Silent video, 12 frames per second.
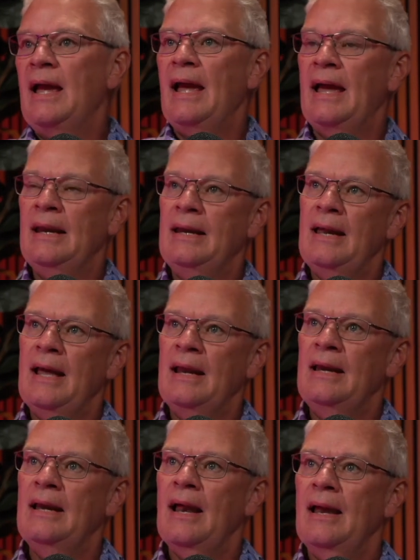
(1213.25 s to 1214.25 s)

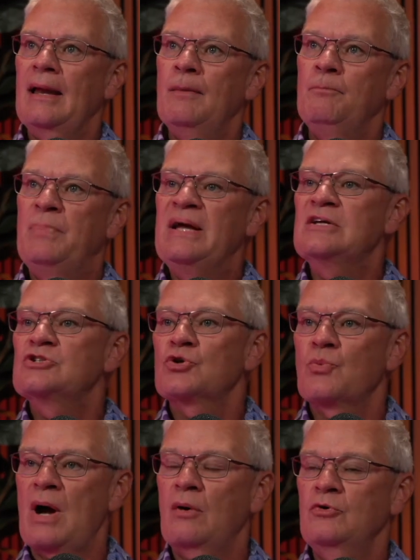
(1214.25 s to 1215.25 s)
And being
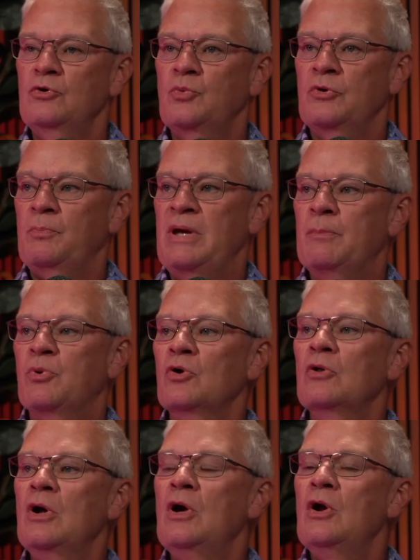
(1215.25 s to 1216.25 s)
surrounded with
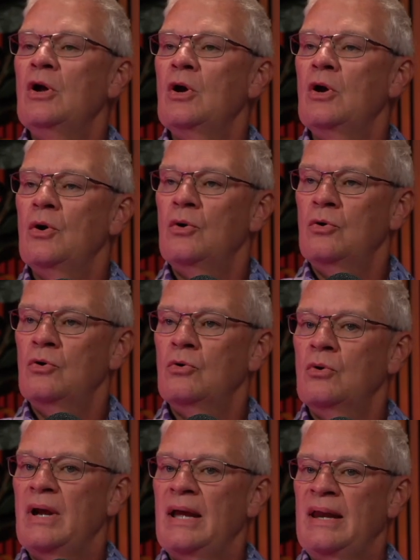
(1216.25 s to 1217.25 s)
people
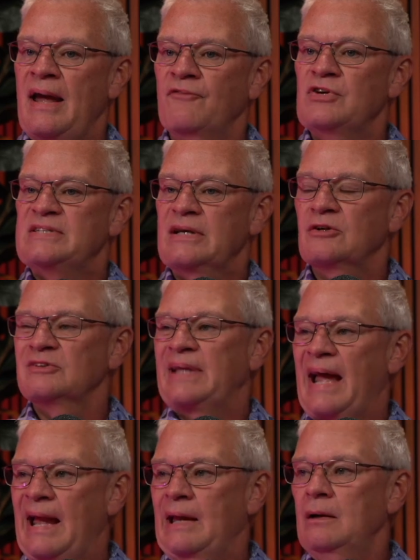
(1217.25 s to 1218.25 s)
who in every single
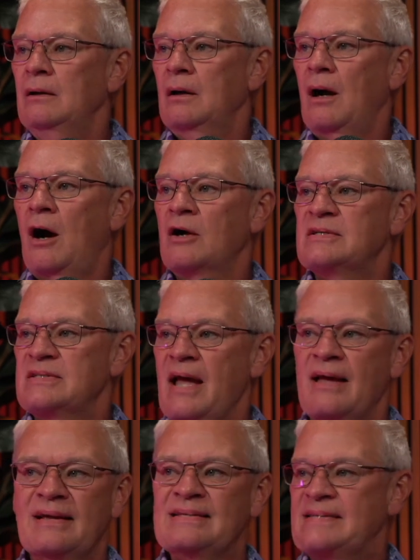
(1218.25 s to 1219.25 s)
day are
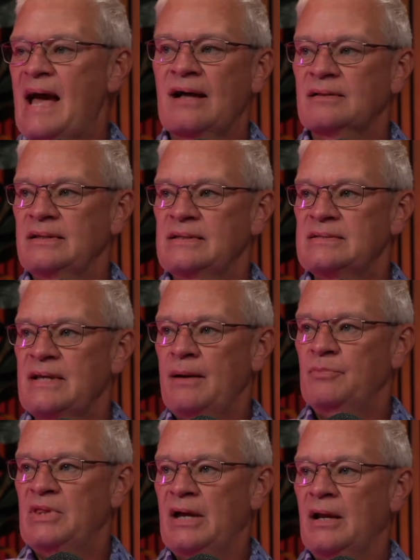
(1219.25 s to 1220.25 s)
saying exactly the
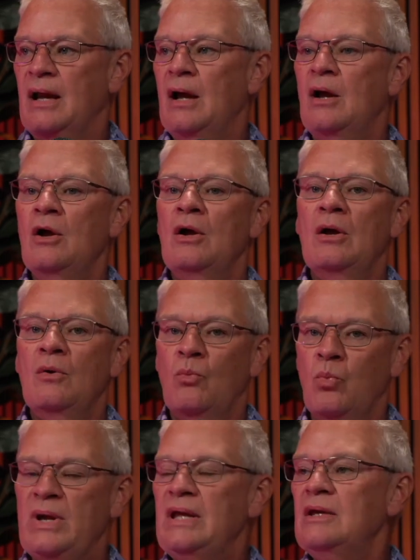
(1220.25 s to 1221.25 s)
same thing.
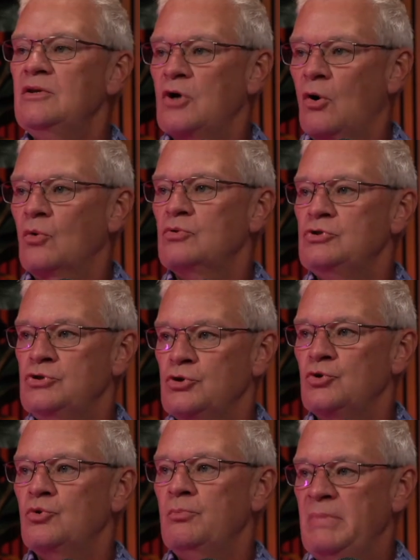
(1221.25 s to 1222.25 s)
We don't
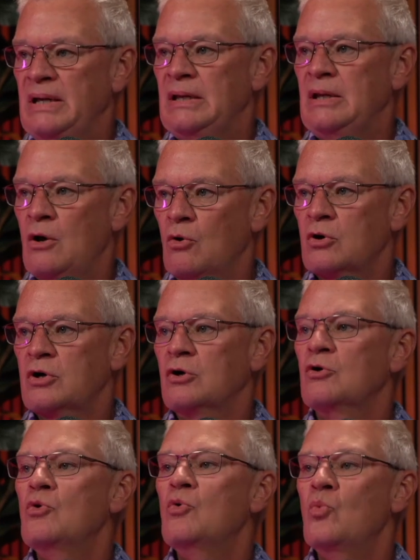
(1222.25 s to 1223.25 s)
do
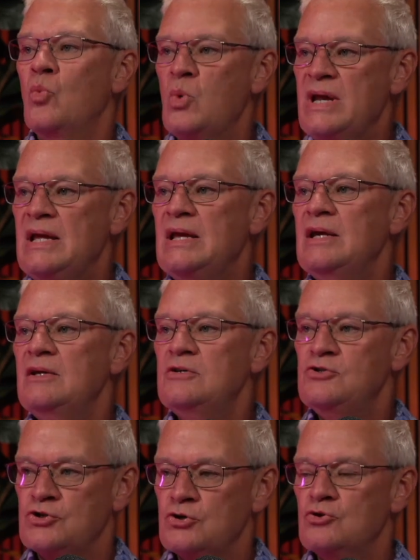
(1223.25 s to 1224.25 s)
mediocre. We
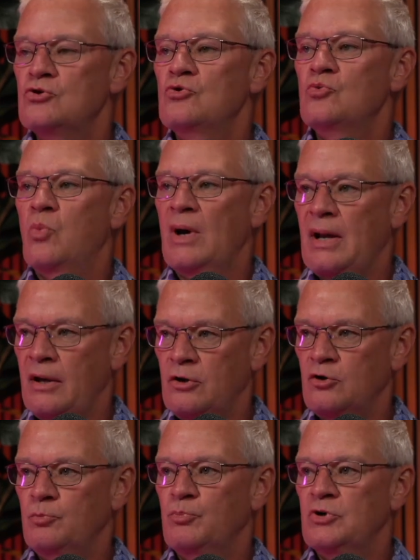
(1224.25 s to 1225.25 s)
do
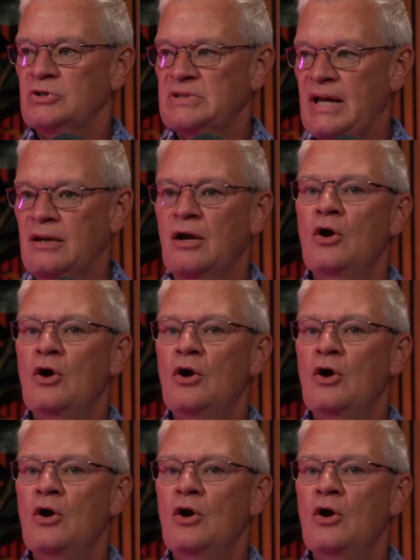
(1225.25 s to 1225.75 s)
100%.